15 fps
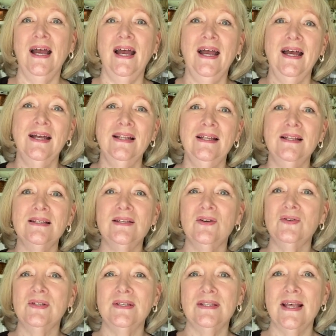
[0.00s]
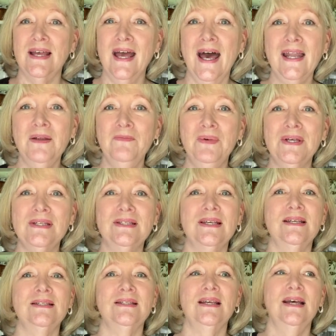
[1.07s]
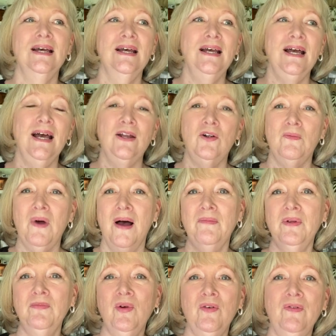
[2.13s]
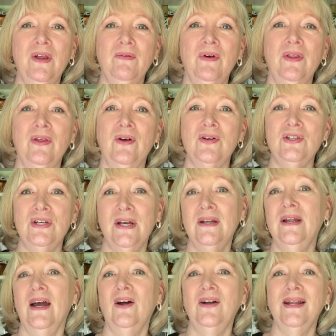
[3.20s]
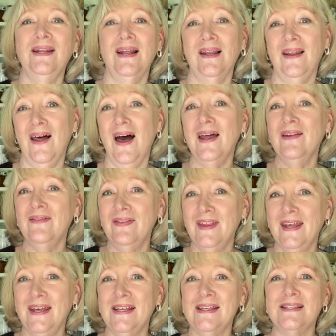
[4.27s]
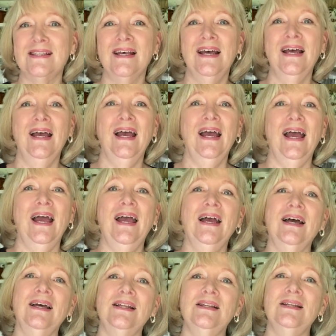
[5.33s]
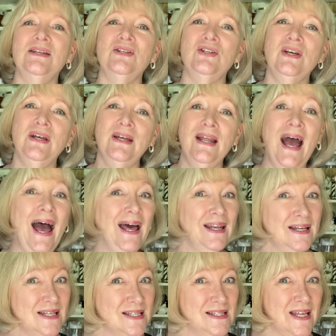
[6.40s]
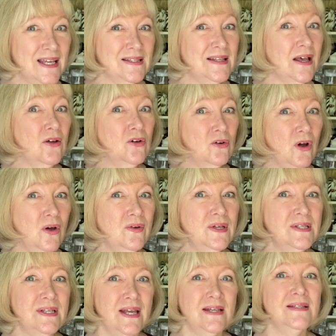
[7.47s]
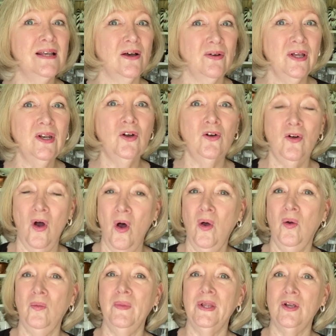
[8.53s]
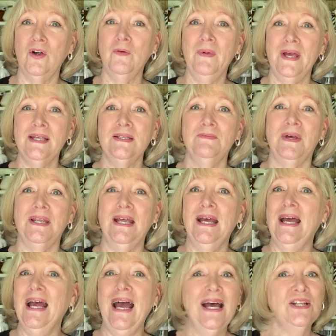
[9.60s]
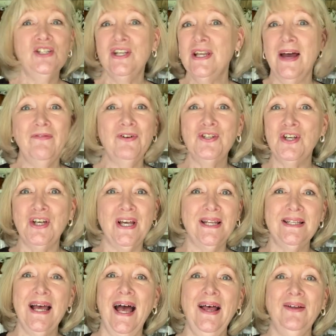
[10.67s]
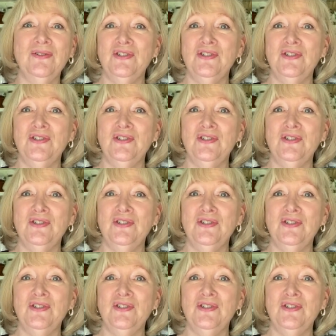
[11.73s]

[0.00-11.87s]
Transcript: And so since they had a business and her mom had moved in with her, she inherited a lot of things and she had had an estate sale, her own estate sale in her home, in her basement, and she never took it down.